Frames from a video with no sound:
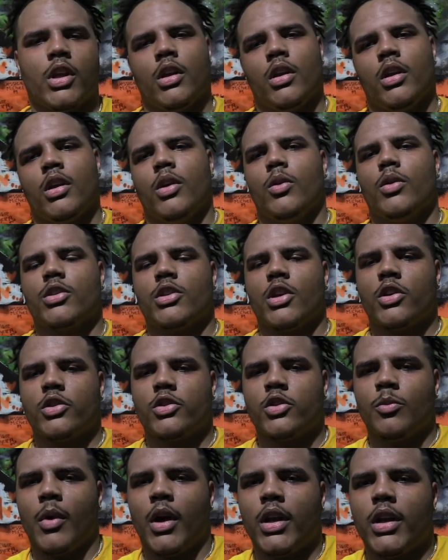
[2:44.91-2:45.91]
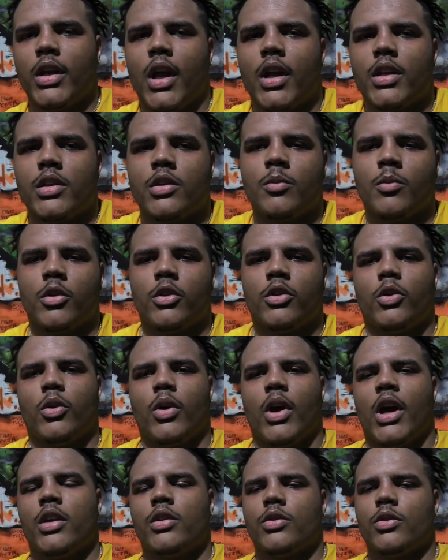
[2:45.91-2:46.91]
then it was also my dad's number through
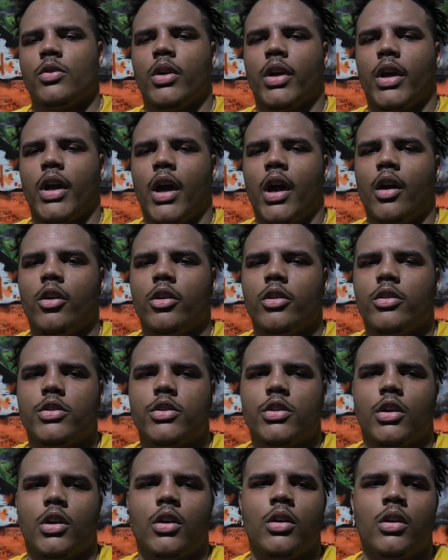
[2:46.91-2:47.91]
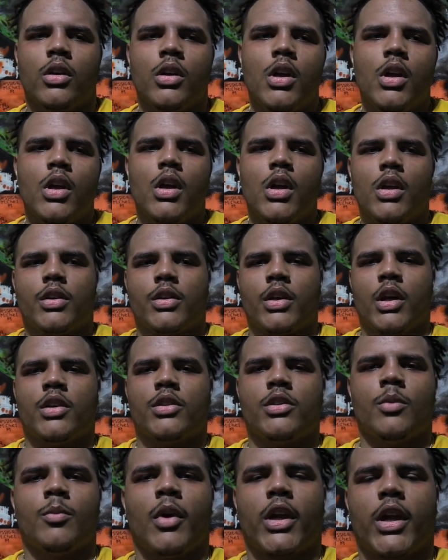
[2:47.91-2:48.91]
high school and college. So it's kind of
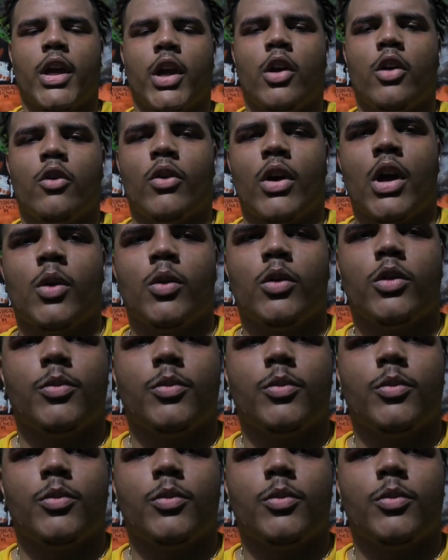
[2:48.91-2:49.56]
something I carry around